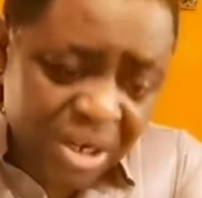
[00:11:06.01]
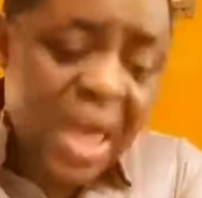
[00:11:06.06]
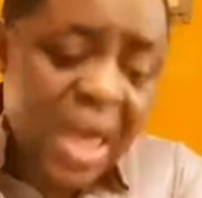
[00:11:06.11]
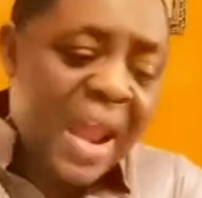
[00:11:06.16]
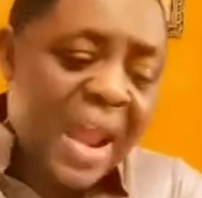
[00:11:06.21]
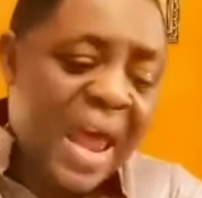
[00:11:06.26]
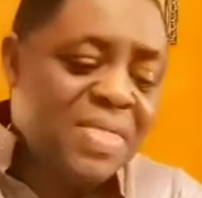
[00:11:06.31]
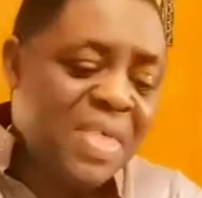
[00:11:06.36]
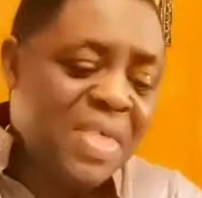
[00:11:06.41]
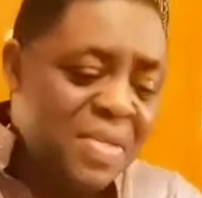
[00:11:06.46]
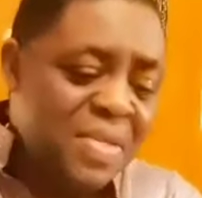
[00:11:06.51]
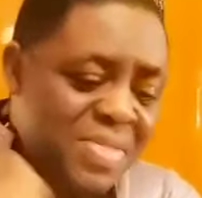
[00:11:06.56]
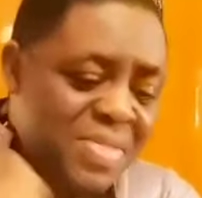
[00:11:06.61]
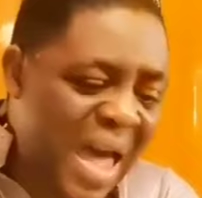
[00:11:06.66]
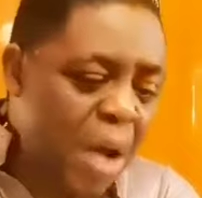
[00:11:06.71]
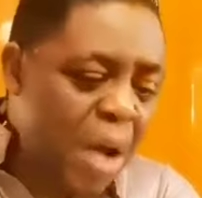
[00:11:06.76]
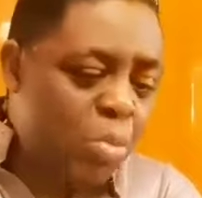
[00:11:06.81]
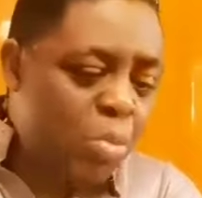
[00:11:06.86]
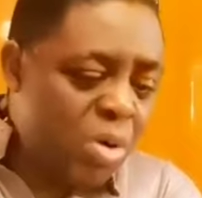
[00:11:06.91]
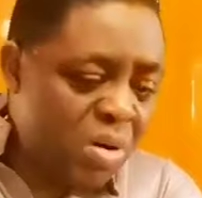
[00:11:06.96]
And I think
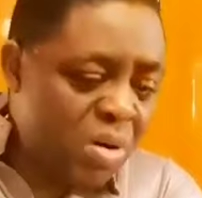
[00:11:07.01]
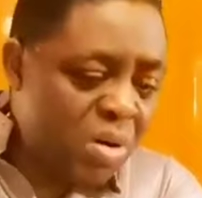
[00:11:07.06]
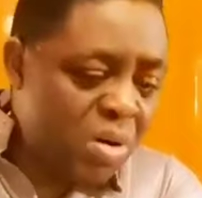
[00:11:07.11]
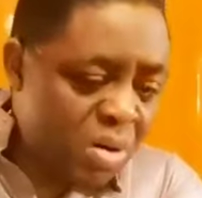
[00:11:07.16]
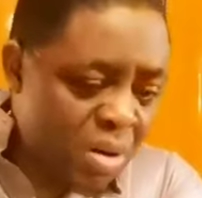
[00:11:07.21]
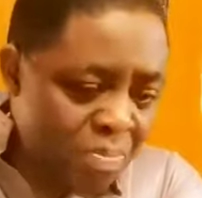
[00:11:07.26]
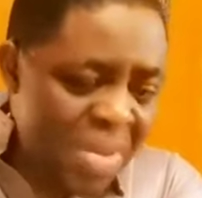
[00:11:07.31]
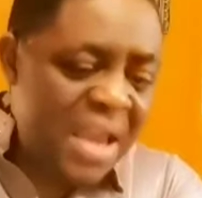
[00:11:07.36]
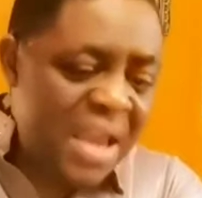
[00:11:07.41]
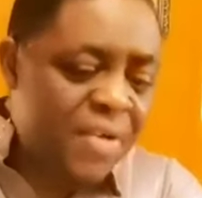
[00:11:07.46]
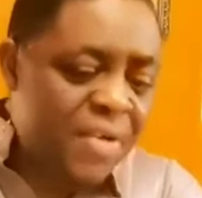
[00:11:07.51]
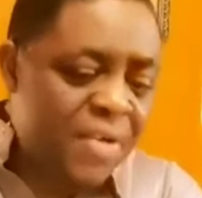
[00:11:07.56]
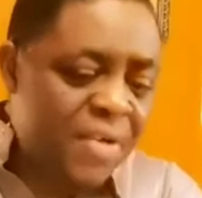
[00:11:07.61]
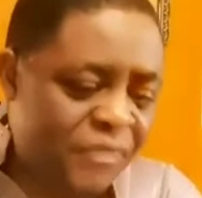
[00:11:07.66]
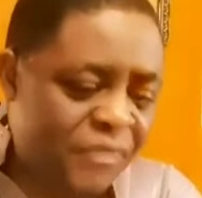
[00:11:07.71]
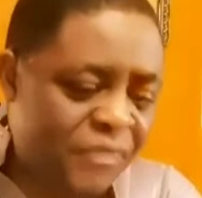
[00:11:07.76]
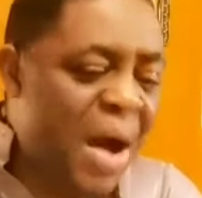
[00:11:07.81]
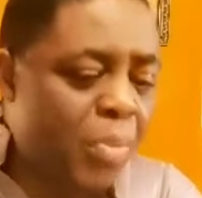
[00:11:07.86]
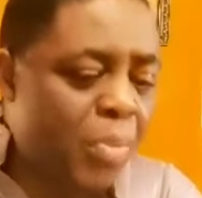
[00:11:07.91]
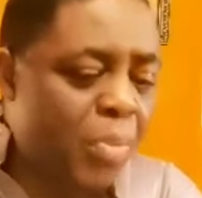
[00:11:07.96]
that would make
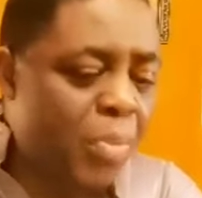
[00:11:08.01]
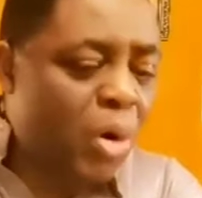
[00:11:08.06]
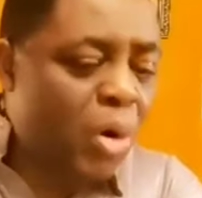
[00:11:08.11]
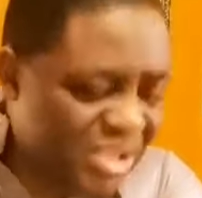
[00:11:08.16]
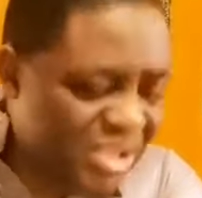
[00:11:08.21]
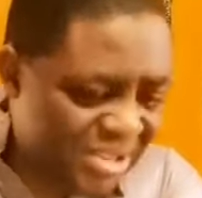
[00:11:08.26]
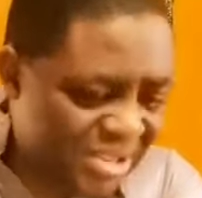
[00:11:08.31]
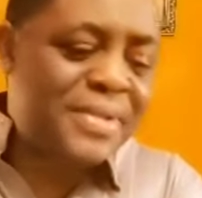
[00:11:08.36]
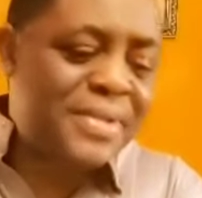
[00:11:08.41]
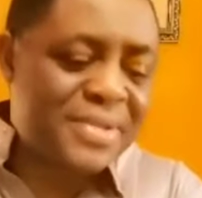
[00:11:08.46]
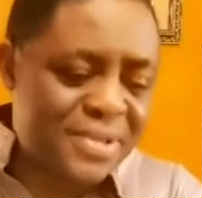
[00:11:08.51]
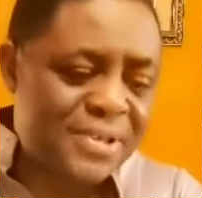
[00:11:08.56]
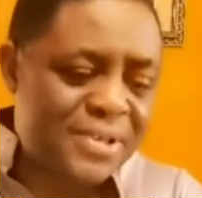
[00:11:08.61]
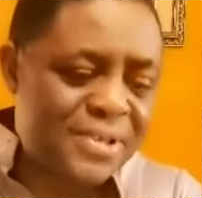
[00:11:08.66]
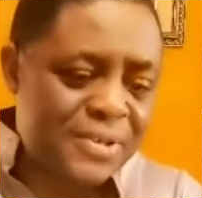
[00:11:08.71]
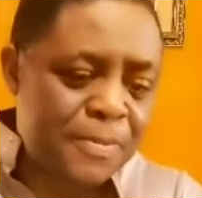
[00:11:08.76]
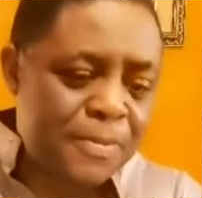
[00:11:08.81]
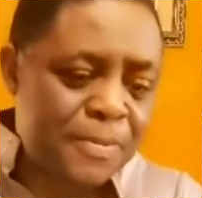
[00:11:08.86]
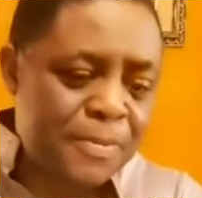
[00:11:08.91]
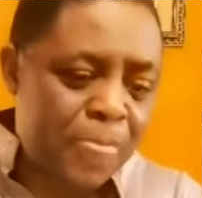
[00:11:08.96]
far more
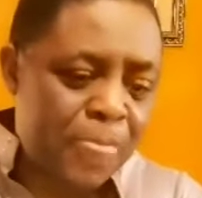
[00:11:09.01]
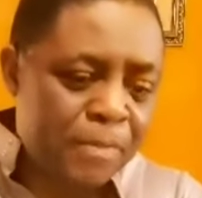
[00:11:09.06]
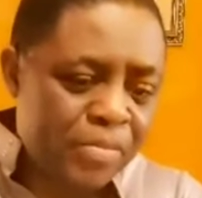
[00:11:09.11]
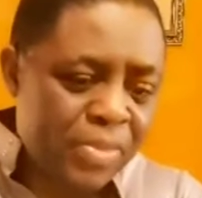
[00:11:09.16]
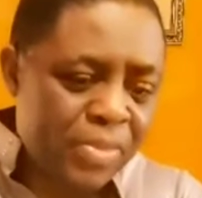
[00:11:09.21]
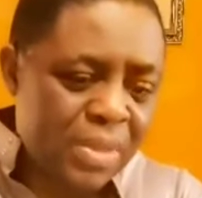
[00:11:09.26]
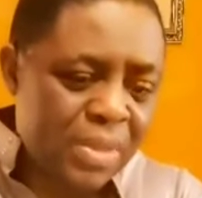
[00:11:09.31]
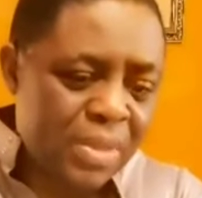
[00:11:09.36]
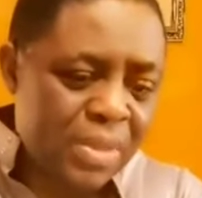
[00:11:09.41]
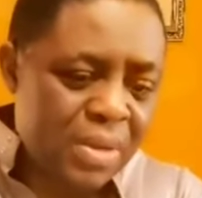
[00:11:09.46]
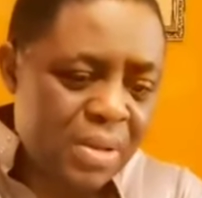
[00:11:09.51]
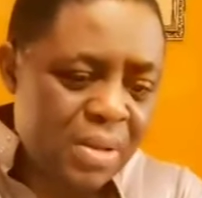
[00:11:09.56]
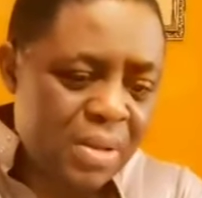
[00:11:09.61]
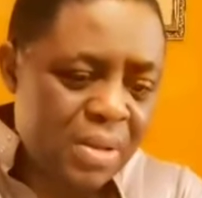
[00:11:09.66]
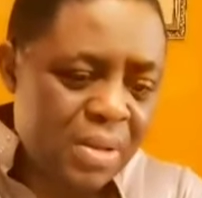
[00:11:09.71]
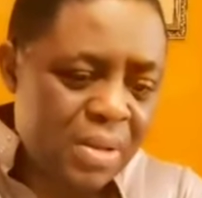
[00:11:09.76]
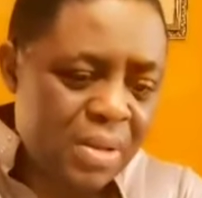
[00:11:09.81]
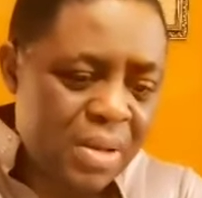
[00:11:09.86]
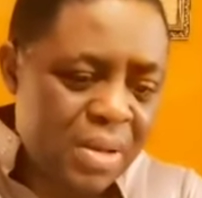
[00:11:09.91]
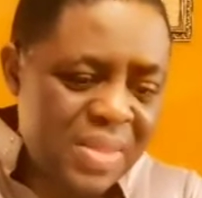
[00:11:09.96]
sense
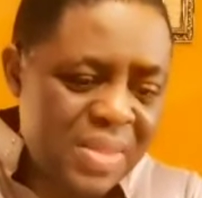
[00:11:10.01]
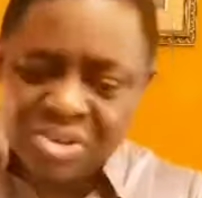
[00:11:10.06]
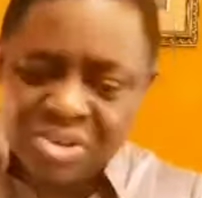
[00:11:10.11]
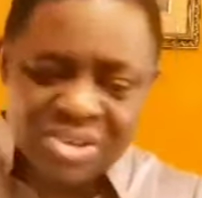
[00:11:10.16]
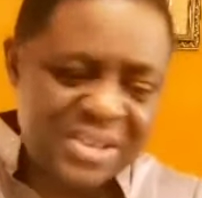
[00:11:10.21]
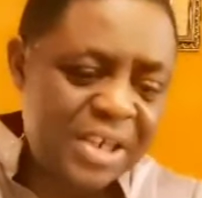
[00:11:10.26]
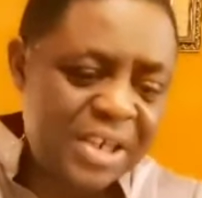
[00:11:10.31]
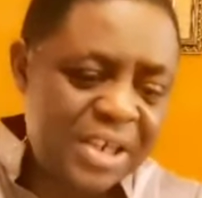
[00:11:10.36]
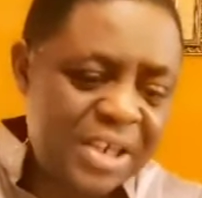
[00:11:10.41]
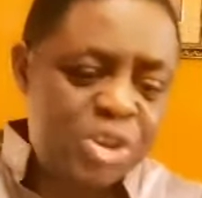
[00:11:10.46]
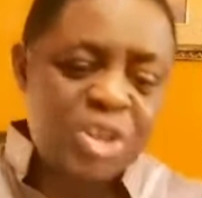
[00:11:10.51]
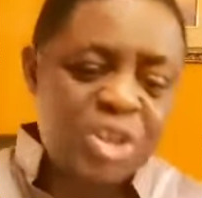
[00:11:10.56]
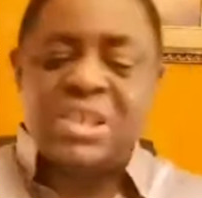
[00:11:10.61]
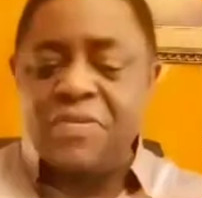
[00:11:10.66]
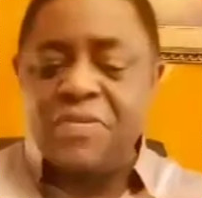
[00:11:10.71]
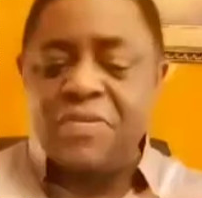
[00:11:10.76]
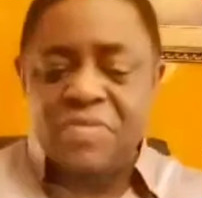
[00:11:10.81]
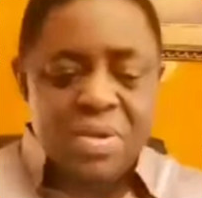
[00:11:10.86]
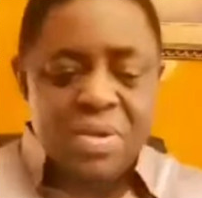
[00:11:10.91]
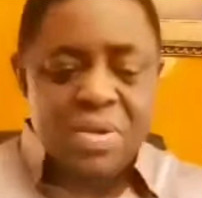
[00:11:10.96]
than to say just
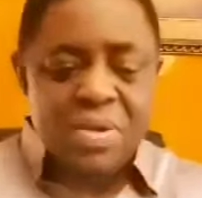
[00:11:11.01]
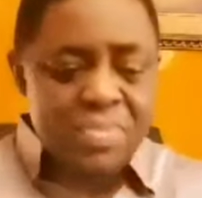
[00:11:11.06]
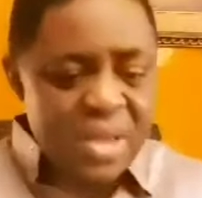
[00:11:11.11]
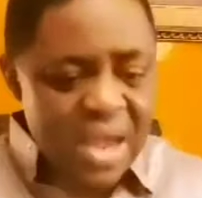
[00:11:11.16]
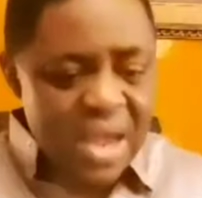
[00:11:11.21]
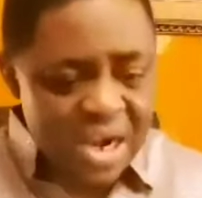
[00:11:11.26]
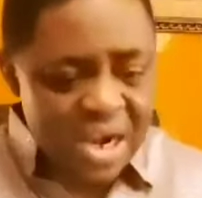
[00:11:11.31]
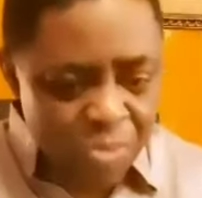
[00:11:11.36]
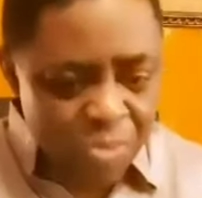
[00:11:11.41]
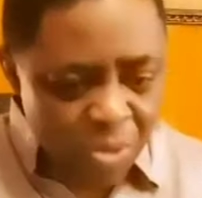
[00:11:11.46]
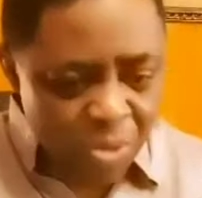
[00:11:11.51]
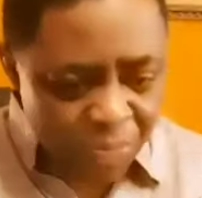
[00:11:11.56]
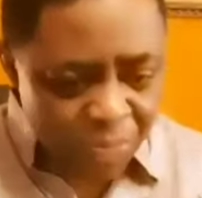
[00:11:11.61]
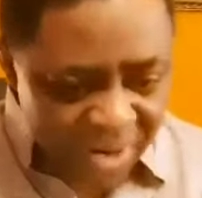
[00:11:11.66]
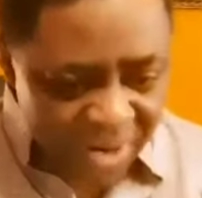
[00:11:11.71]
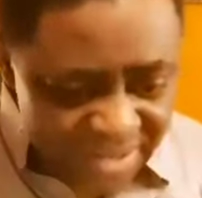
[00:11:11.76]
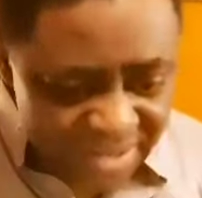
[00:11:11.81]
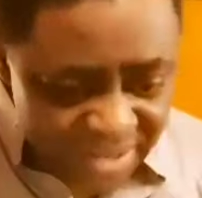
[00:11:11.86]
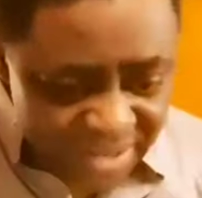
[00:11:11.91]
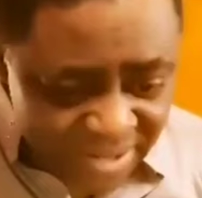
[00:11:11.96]
give them an Igbo
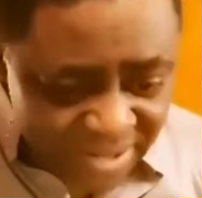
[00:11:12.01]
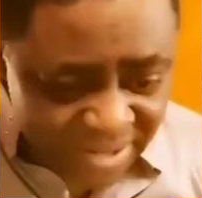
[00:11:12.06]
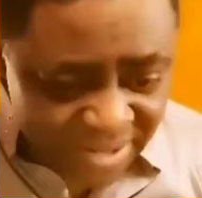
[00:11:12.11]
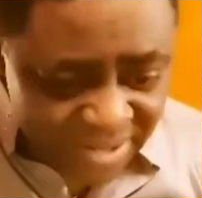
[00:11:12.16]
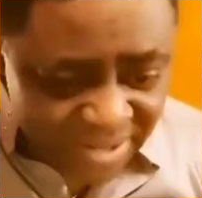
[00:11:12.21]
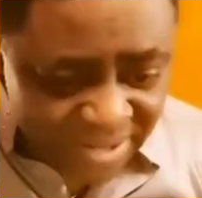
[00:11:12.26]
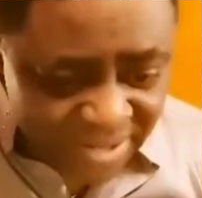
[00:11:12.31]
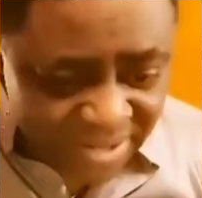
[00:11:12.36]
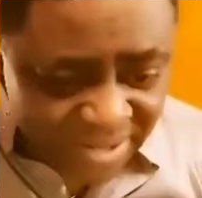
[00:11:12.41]
presidency, which